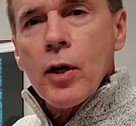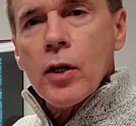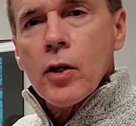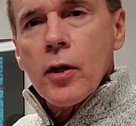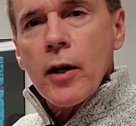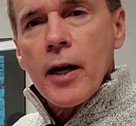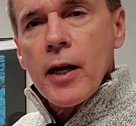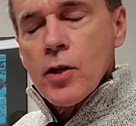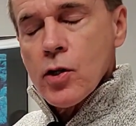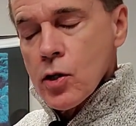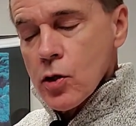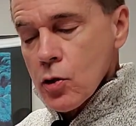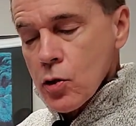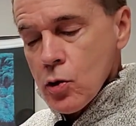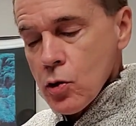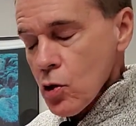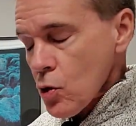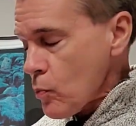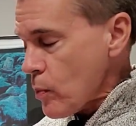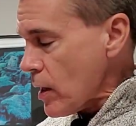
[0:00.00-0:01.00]
irrigation
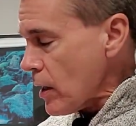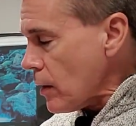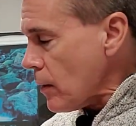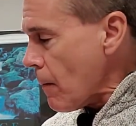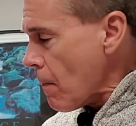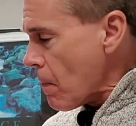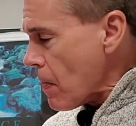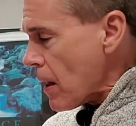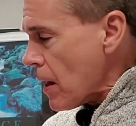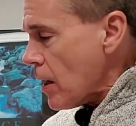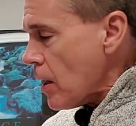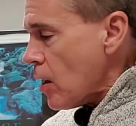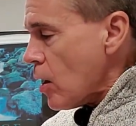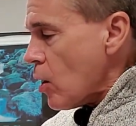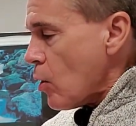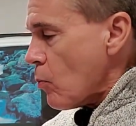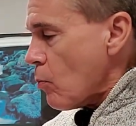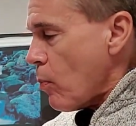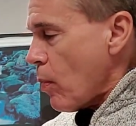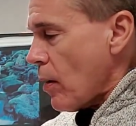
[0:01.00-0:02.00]
tubing,
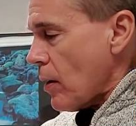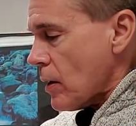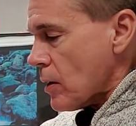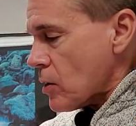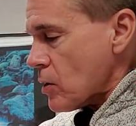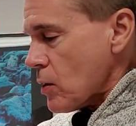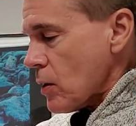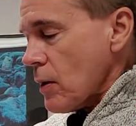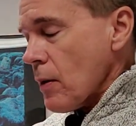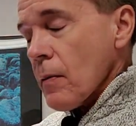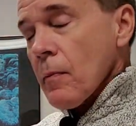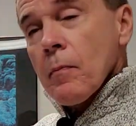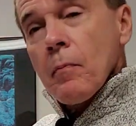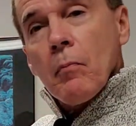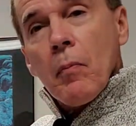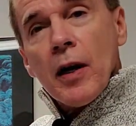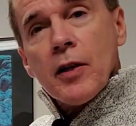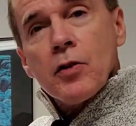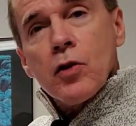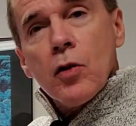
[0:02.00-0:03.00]
but uh,
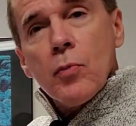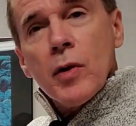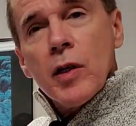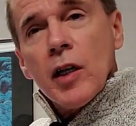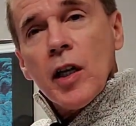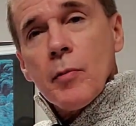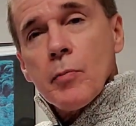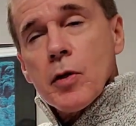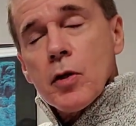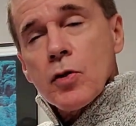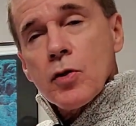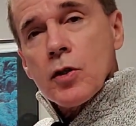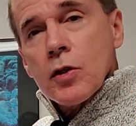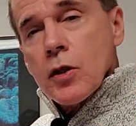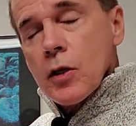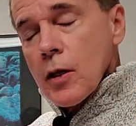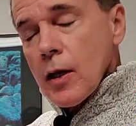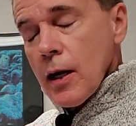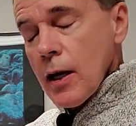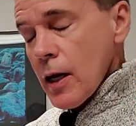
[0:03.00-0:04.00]
my tubing that I'm using
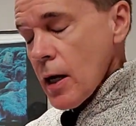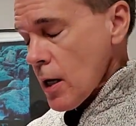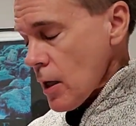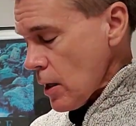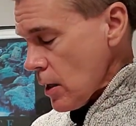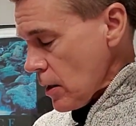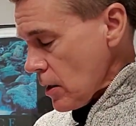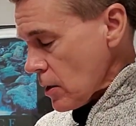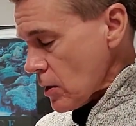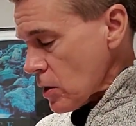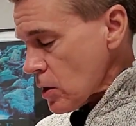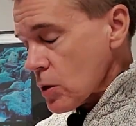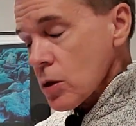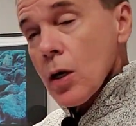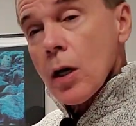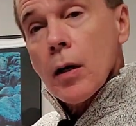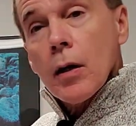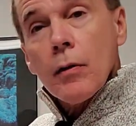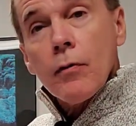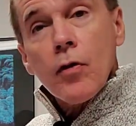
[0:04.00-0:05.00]
today
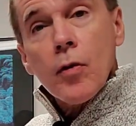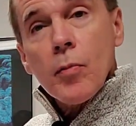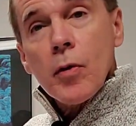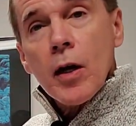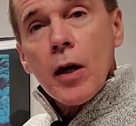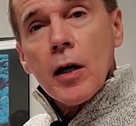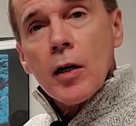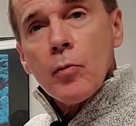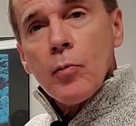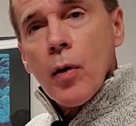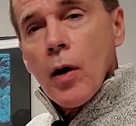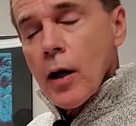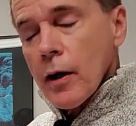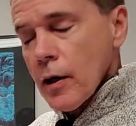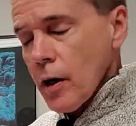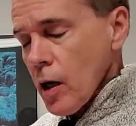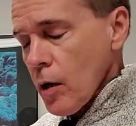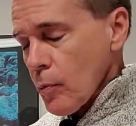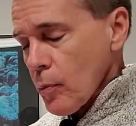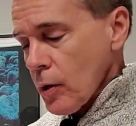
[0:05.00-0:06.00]
is uh, from the
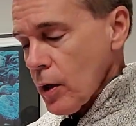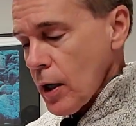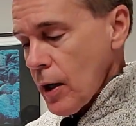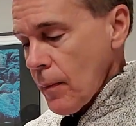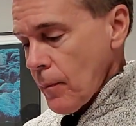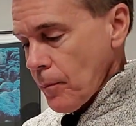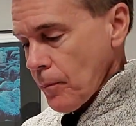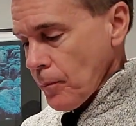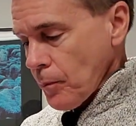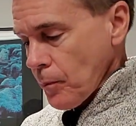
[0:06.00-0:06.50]
AutoPot company.